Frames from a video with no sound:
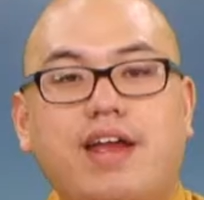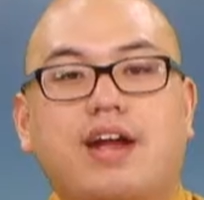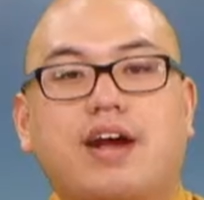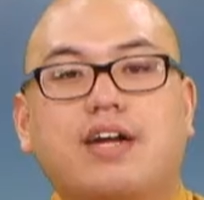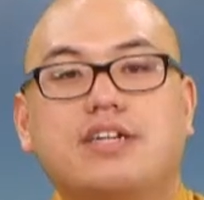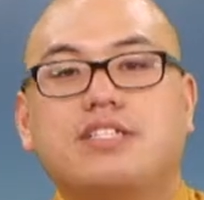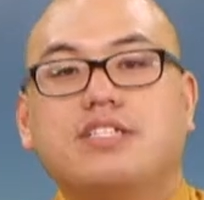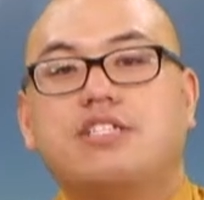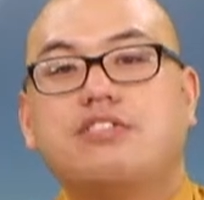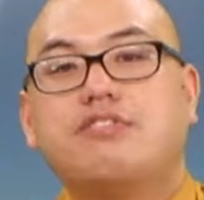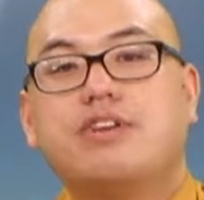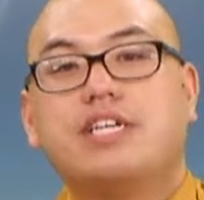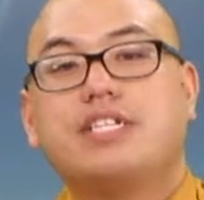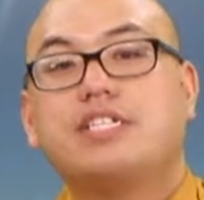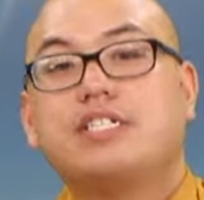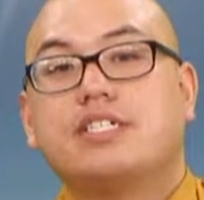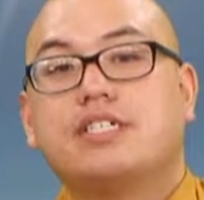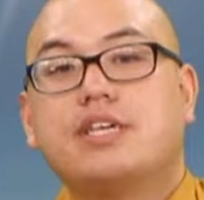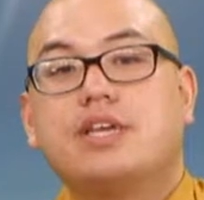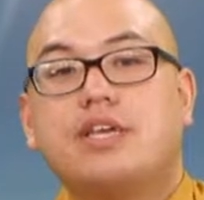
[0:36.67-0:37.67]

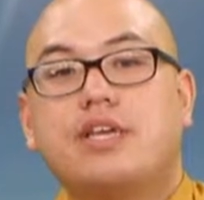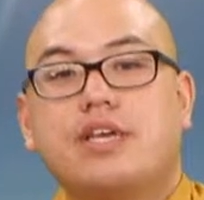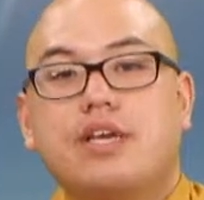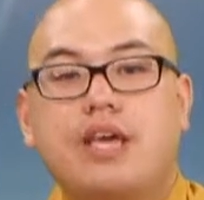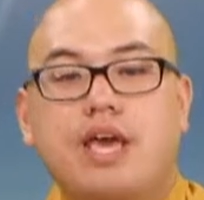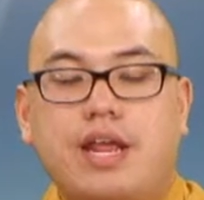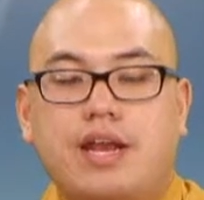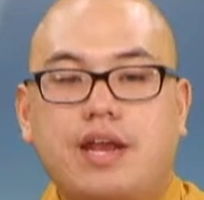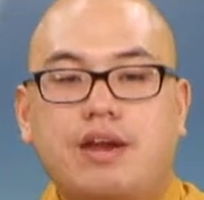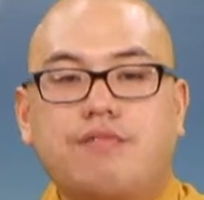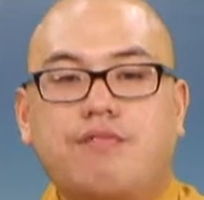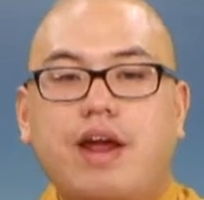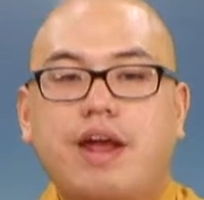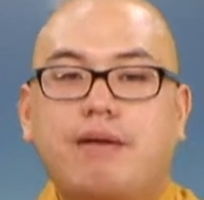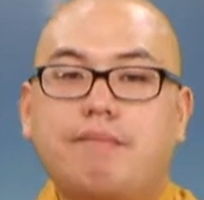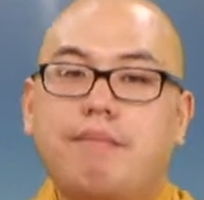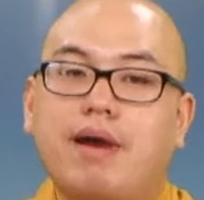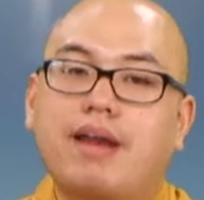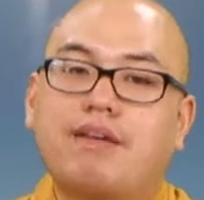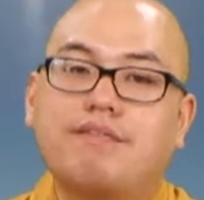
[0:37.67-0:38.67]
concentration, and then
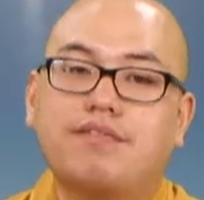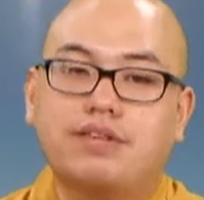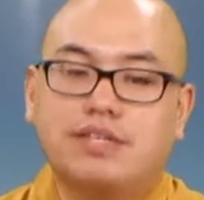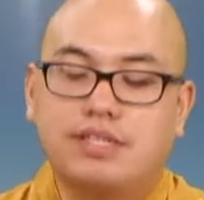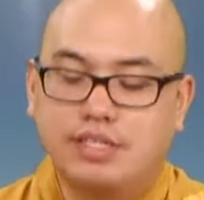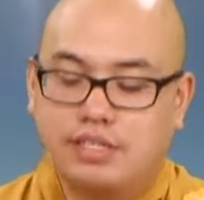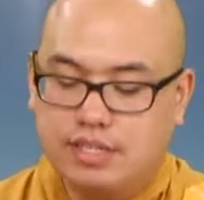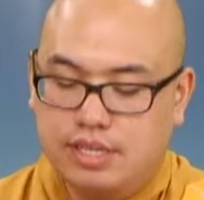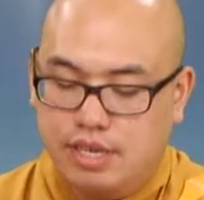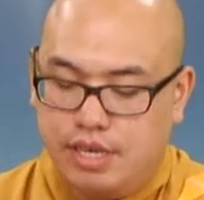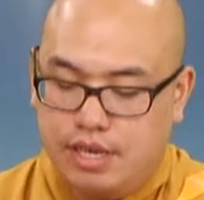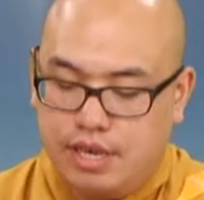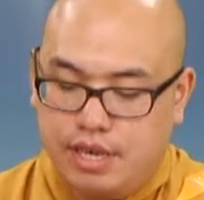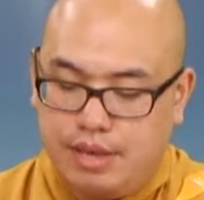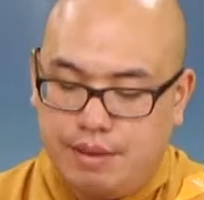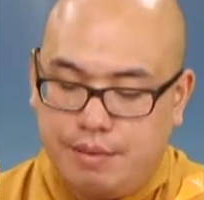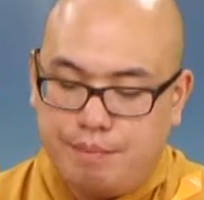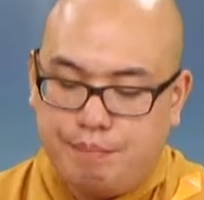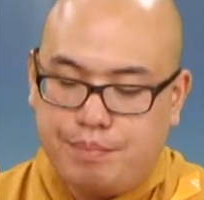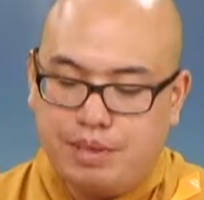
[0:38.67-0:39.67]
right mindfulness.
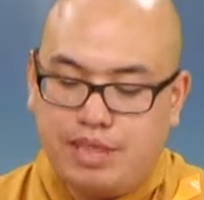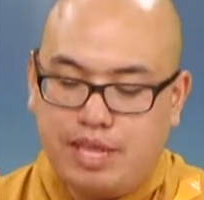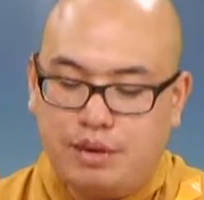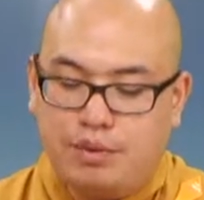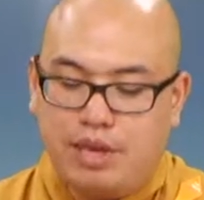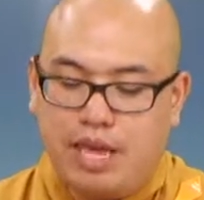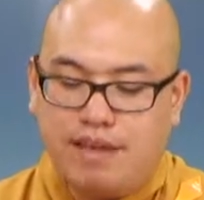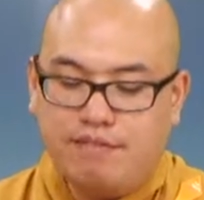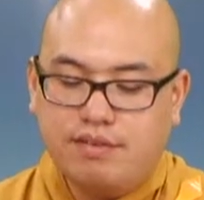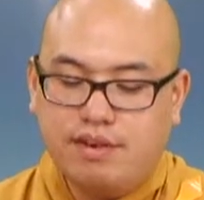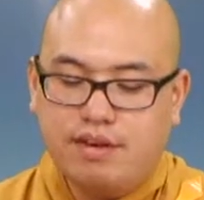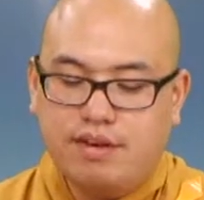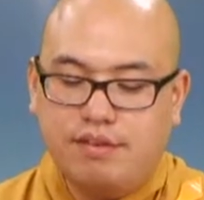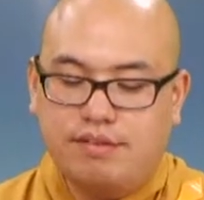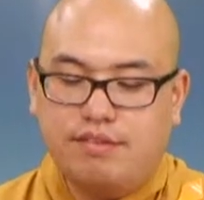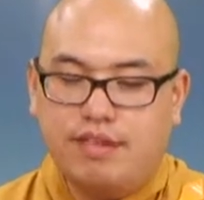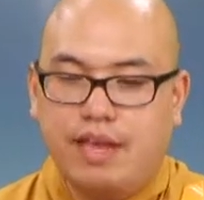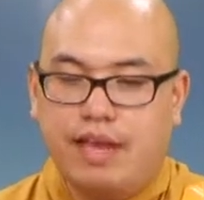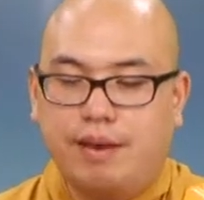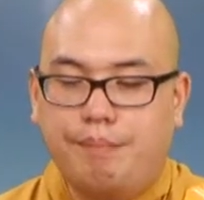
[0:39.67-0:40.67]
But then we have to
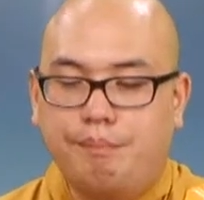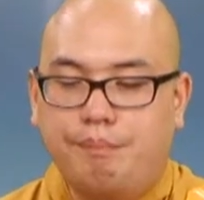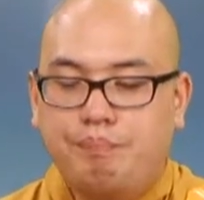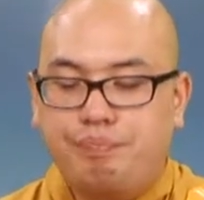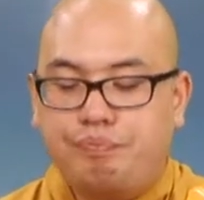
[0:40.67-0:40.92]
understand,